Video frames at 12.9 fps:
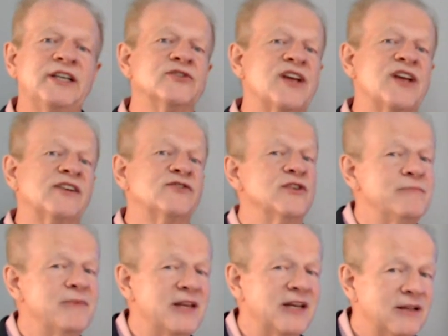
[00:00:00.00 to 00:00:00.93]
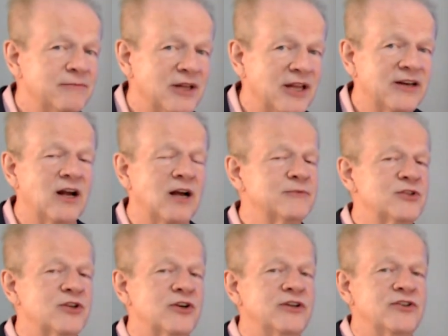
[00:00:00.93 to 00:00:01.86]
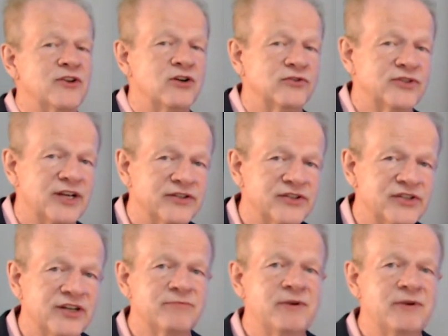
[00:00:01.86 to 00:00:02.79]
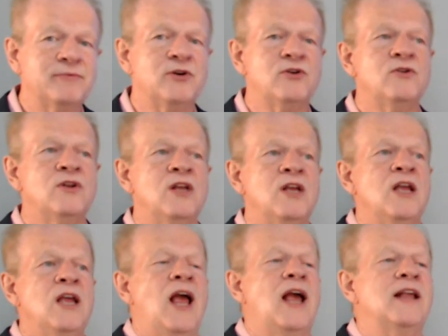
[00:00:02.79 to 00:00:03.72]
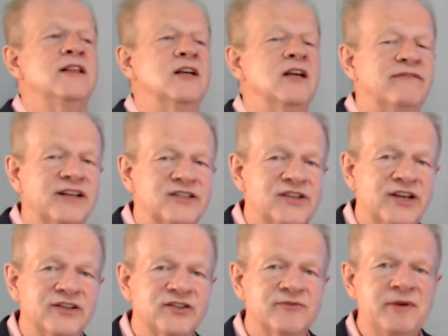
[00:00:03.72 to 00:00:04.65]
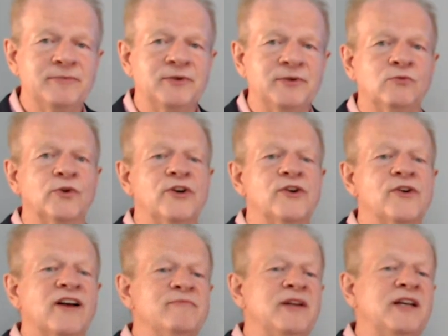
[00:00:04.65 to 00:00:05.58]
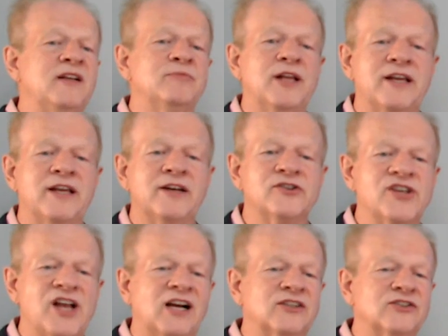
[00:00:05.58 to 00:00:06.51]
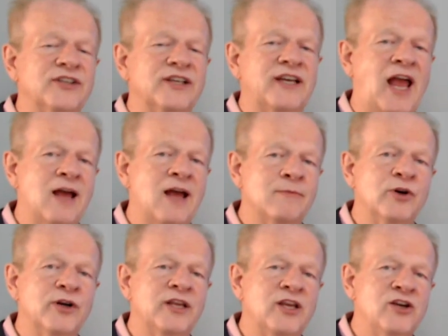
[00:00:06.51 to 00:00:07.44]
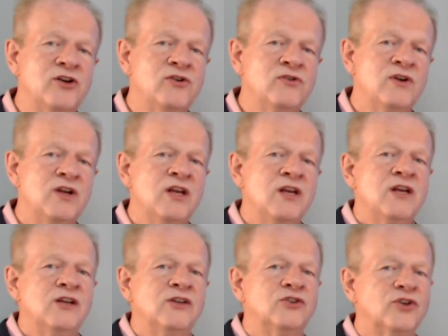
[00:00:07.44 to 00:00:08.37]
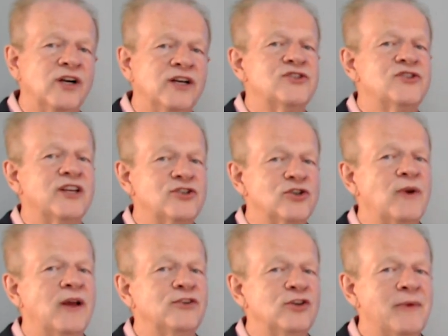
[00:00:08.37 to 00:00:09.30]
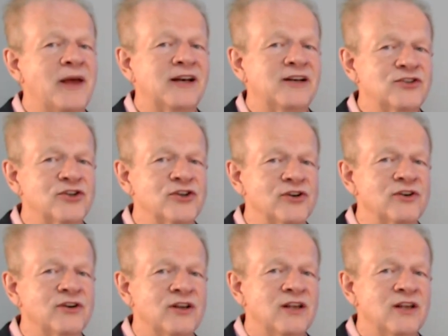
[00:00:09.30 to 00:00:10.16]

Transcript: goes out to the meeting planner, I'm sorry, to the hotel salespeople and the event salespeople, where you have meeting planners actually hammering you. Trust that your revenue manager